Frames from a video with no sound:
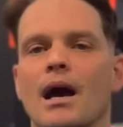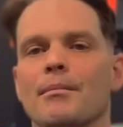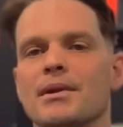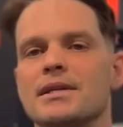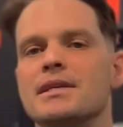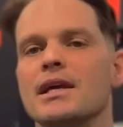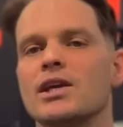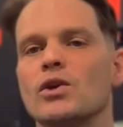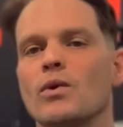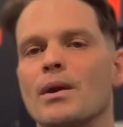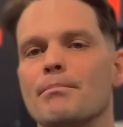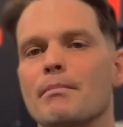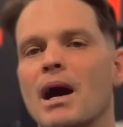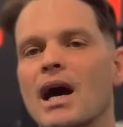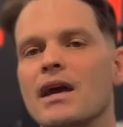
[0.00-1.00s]
gonna take you on
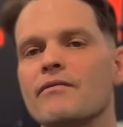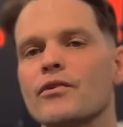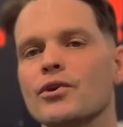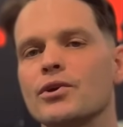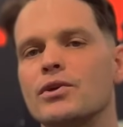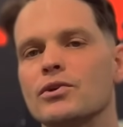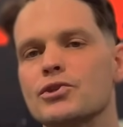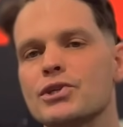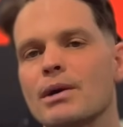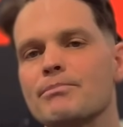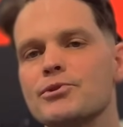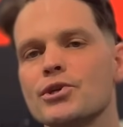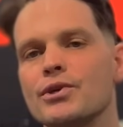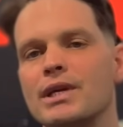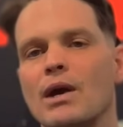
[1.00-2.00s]
my vertical jump
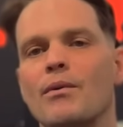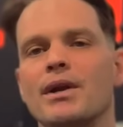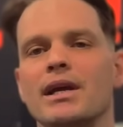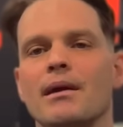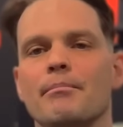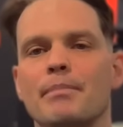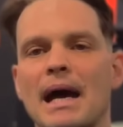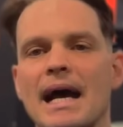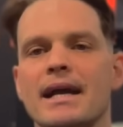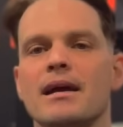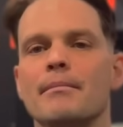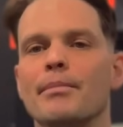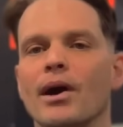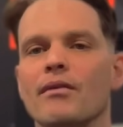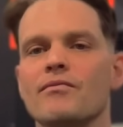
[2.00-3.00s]
journey. I wanna get back
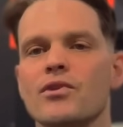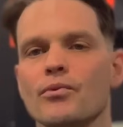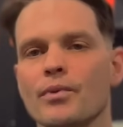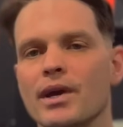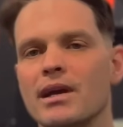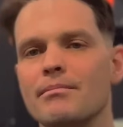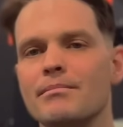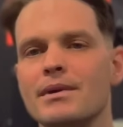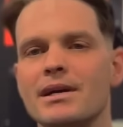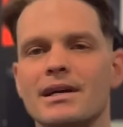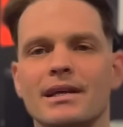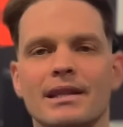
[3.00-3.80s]
above the rim.